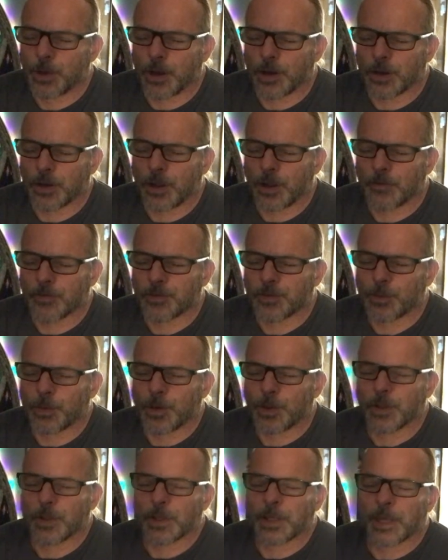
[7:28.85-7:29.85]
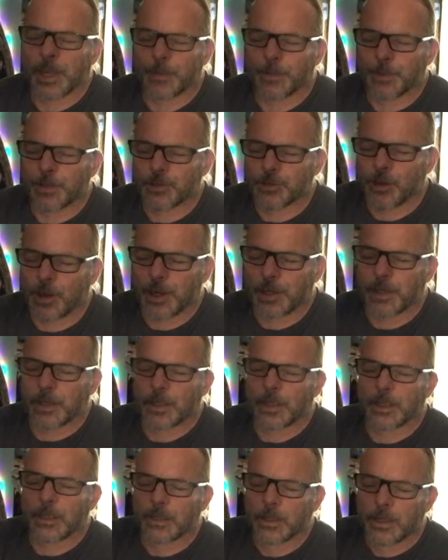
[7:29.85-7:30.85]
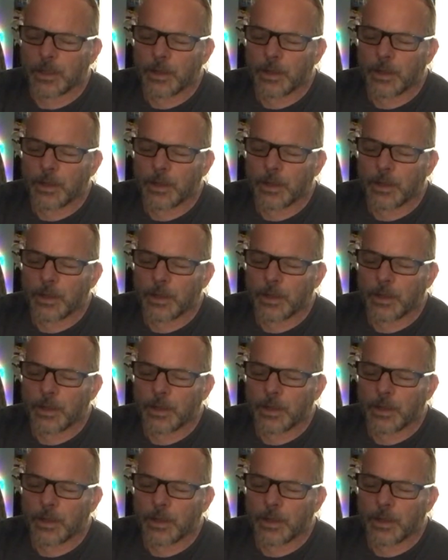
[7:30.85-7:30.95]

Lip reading: uncomfortable, and I've been trying to